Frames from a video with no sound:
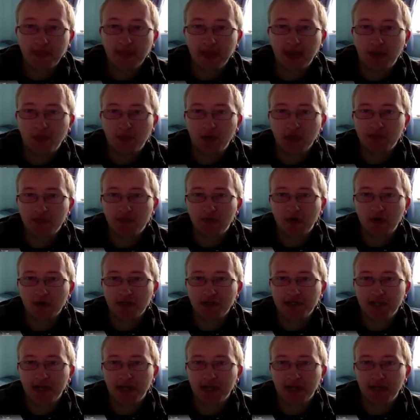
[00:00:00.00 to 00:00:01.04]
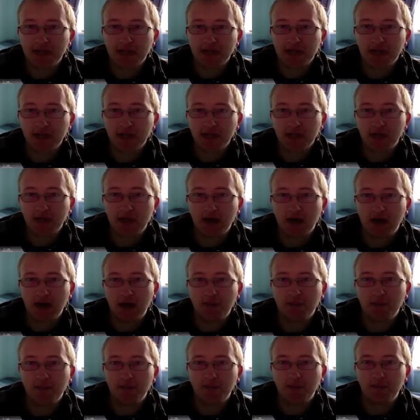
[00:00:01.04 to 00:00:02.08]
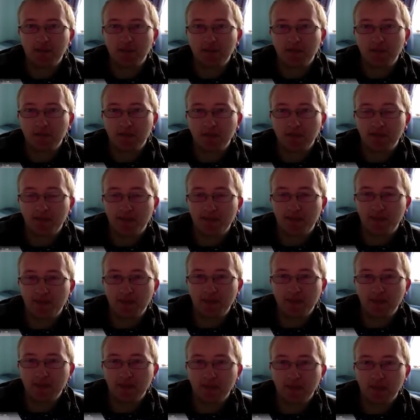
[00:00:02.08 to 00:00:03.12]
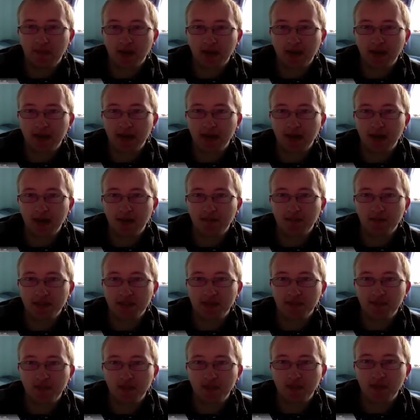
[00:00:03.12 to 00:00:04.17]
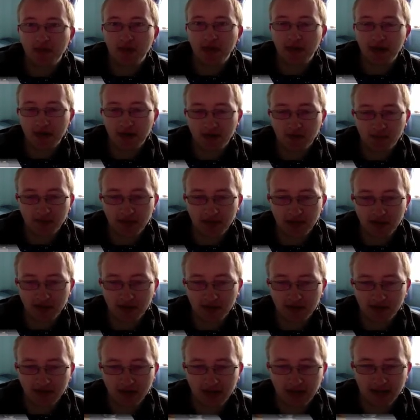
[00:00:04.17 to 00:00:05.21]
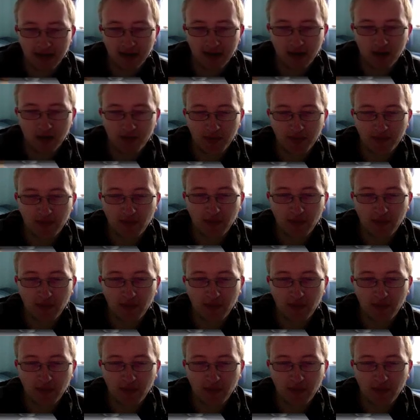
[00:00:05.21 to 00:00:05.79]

and once we've got a steady um, connect um, symbol here, we can then open up a